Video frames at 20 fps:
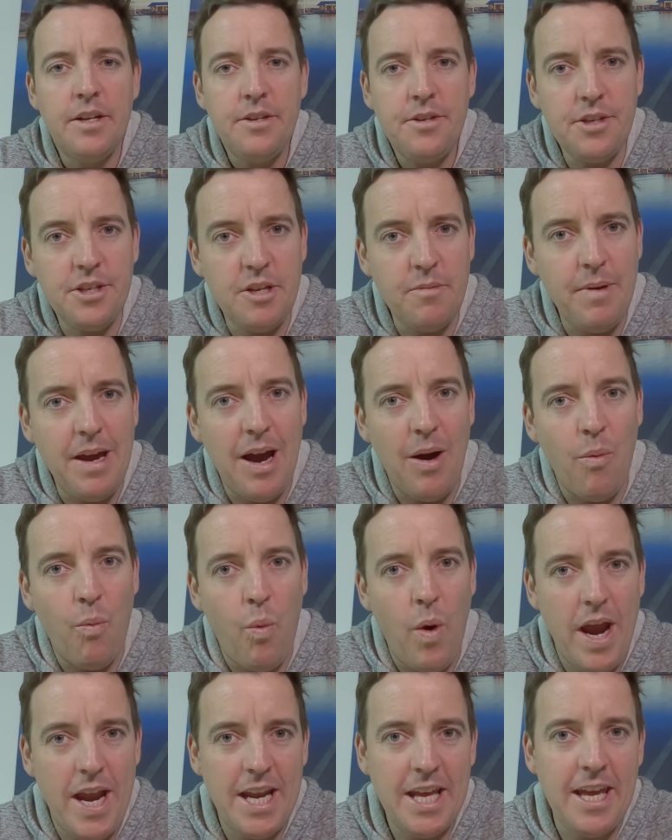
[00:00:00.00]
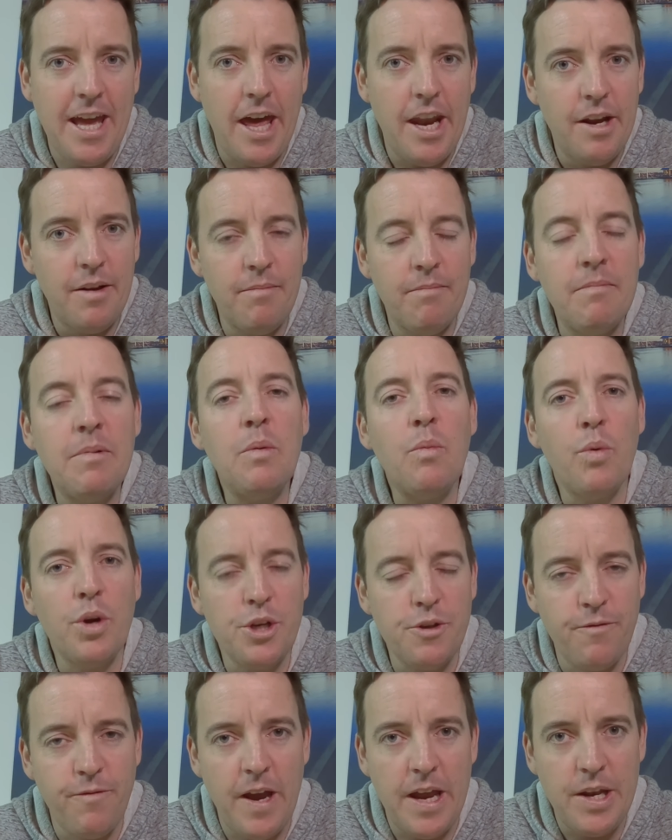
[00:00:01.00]
just about where to get them,
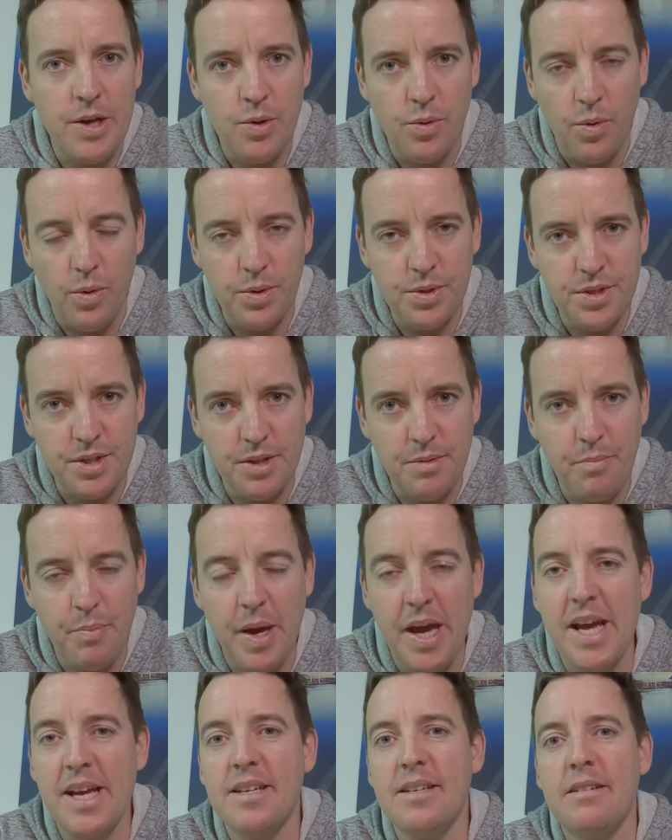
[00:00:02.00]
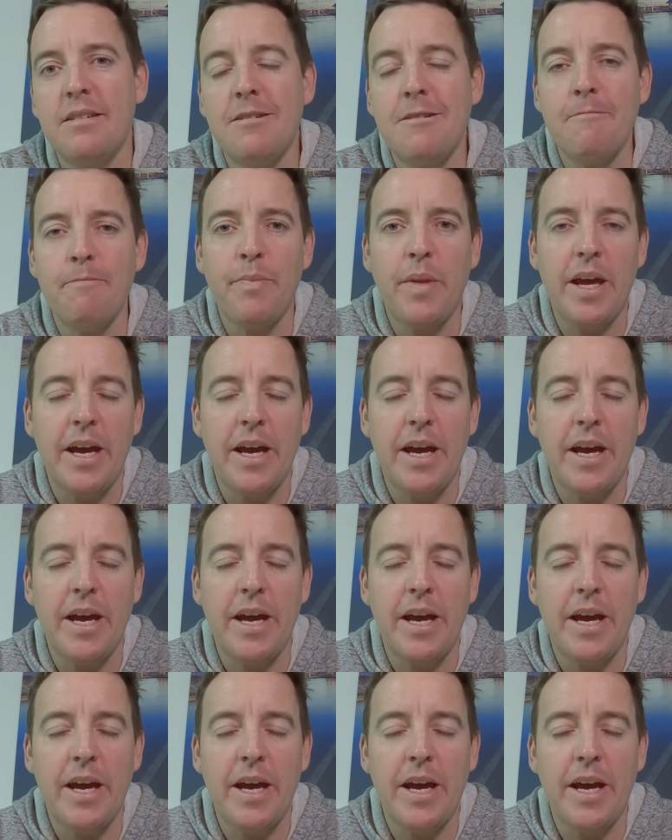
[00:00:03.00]
which vendors are the best,